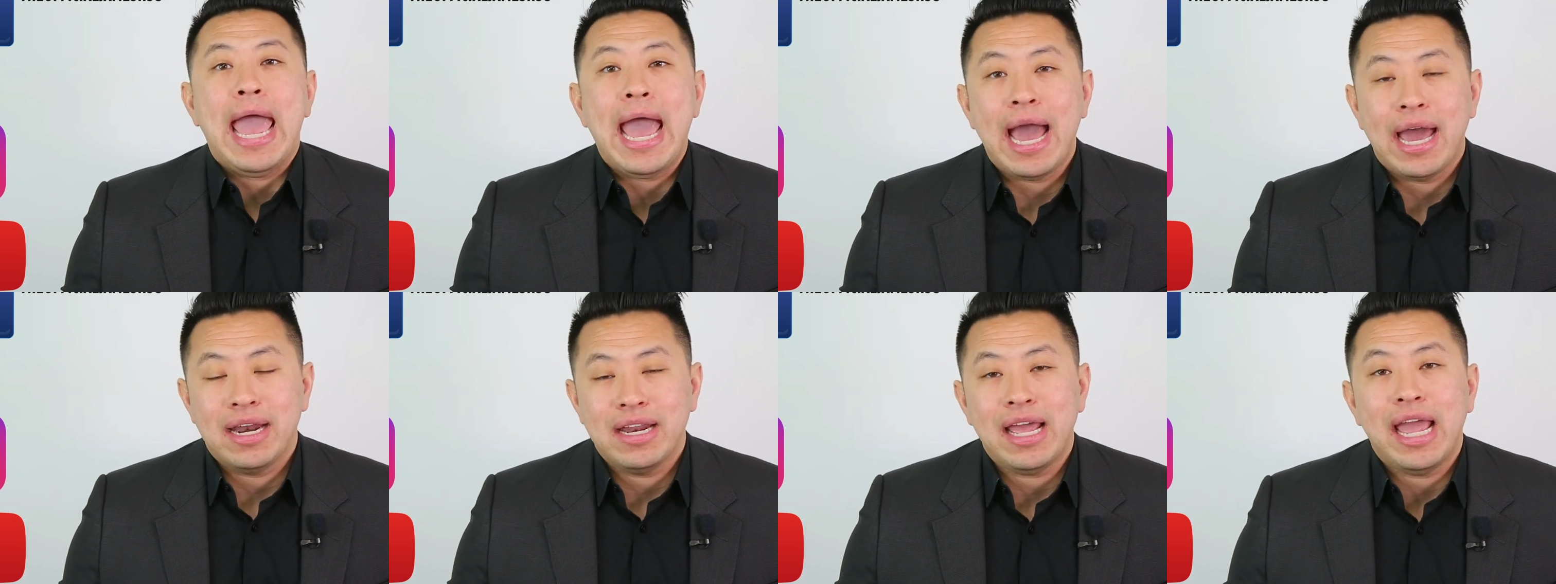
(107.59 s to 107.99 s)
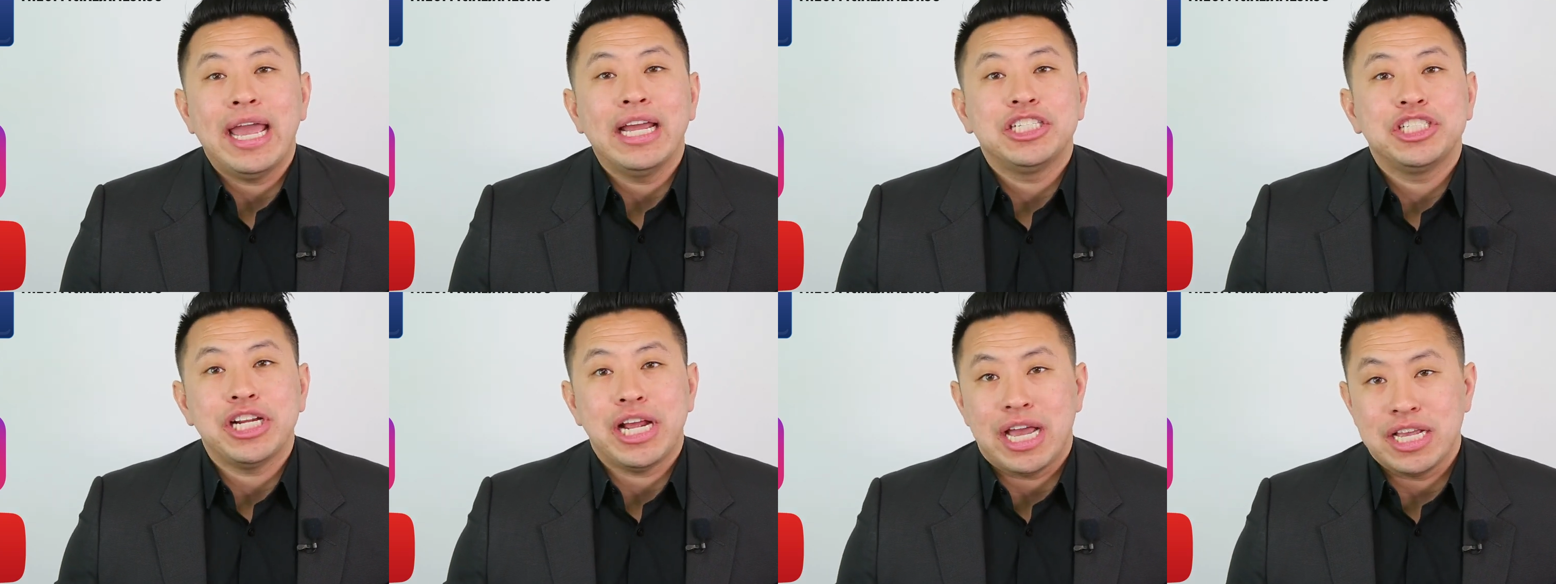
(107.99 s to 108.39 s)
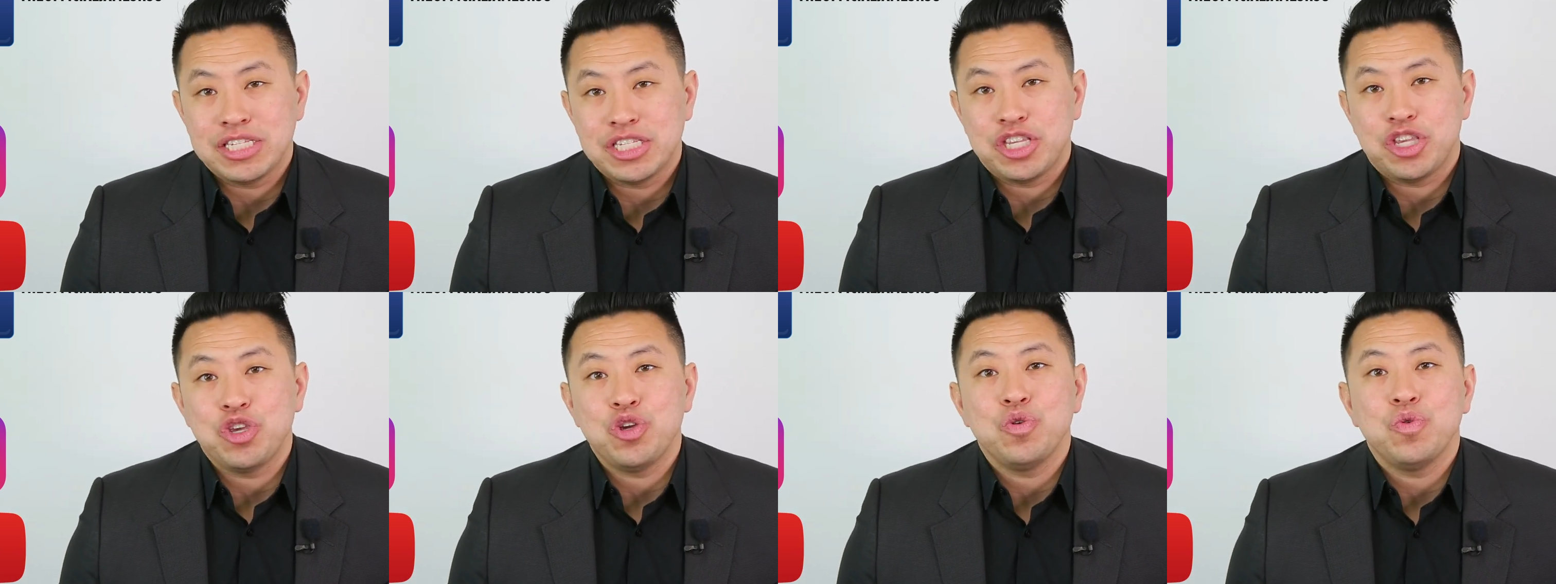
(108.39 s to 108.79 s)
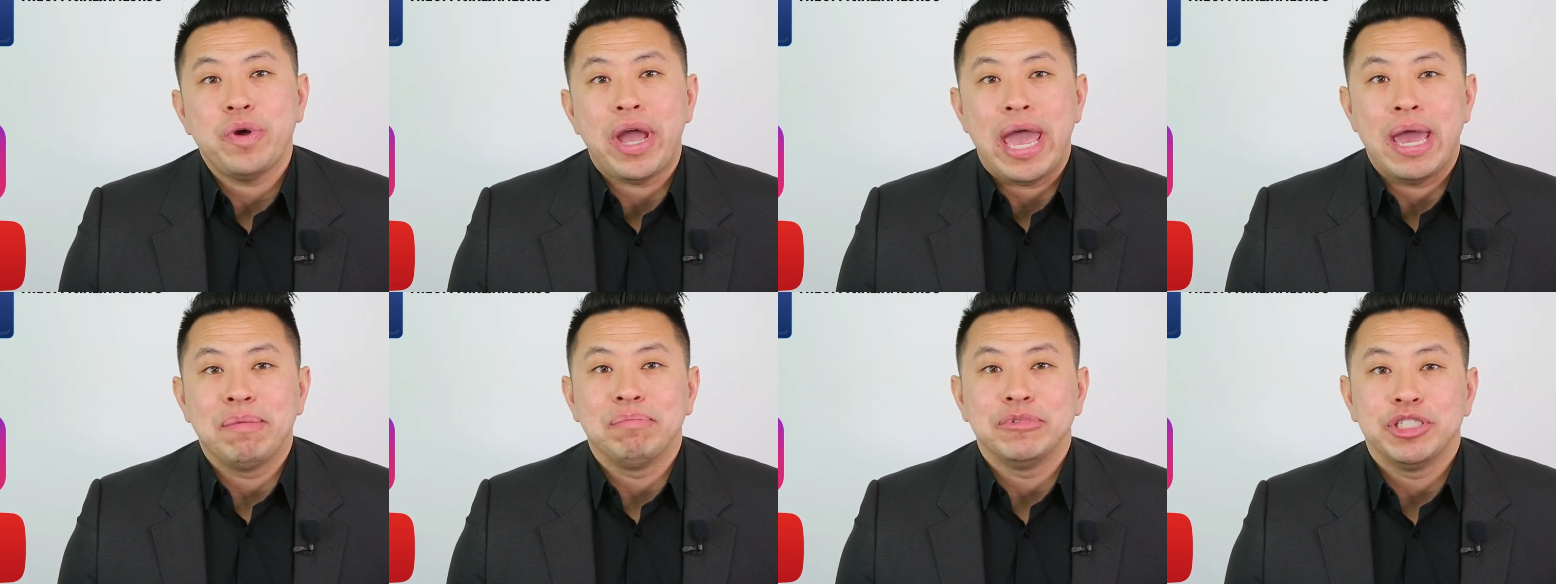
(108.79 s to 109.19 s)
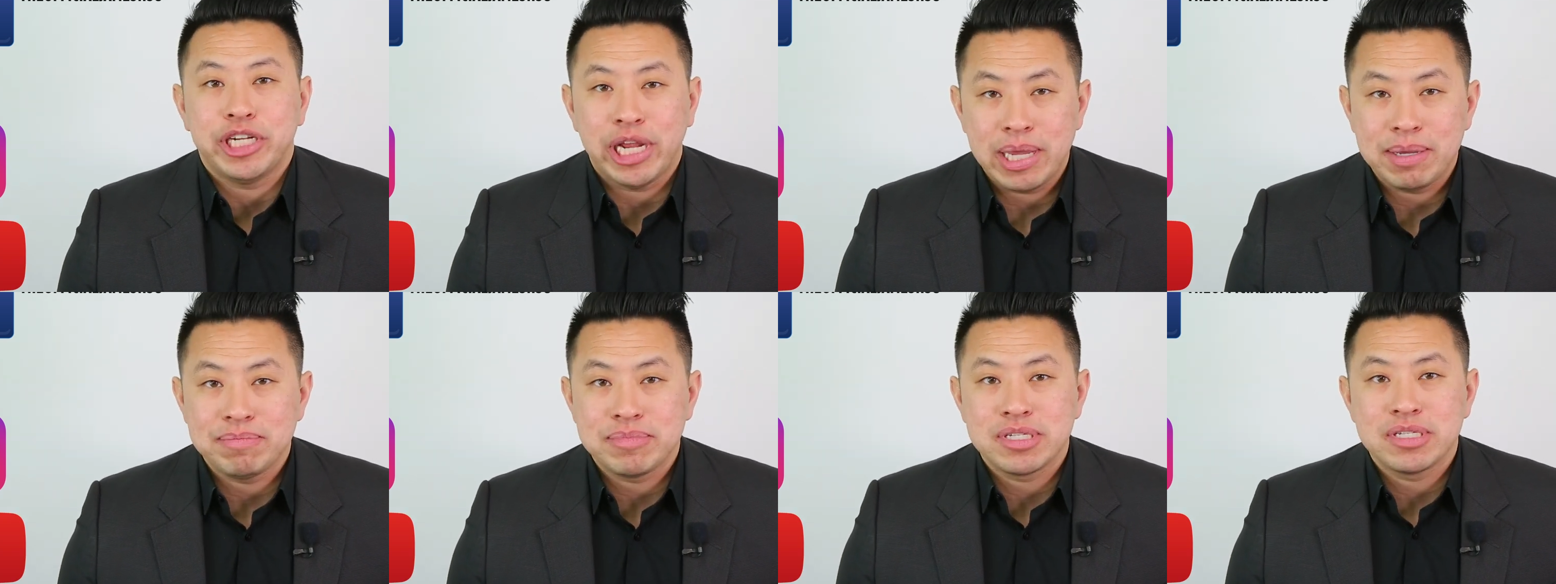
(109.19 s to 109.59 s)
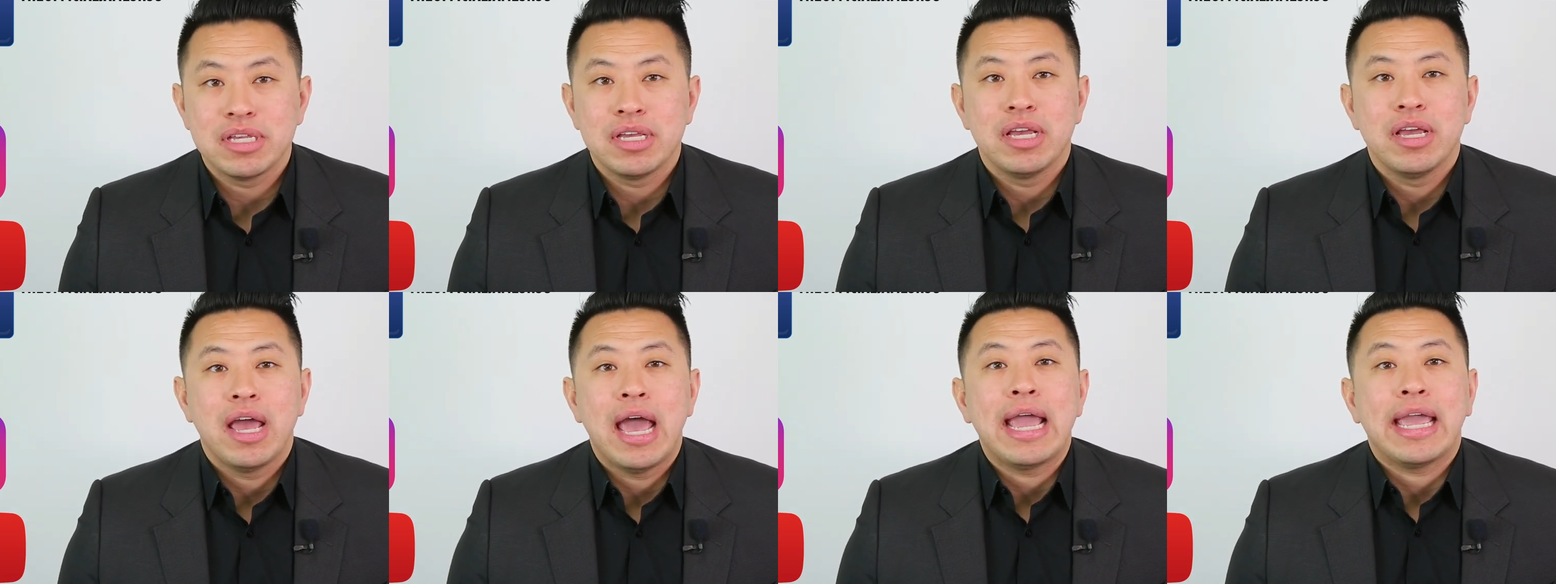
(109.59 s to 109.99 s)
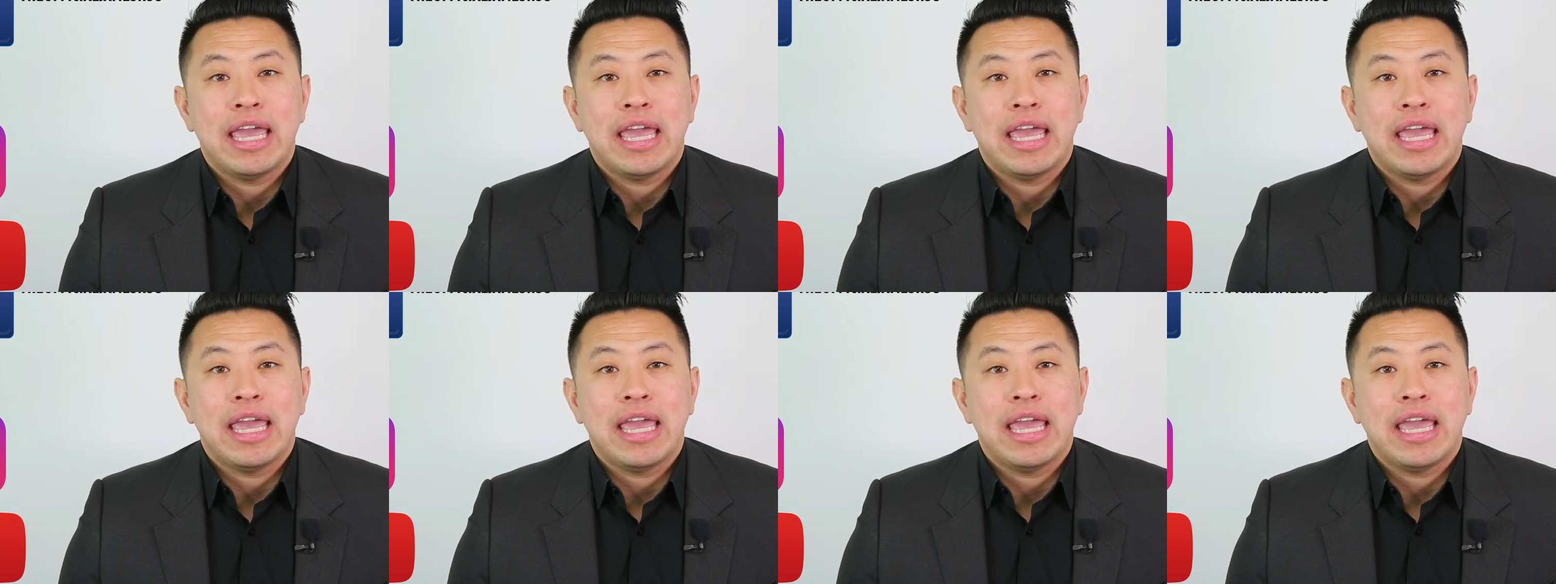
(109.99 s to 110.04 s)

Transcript: at HSUM James.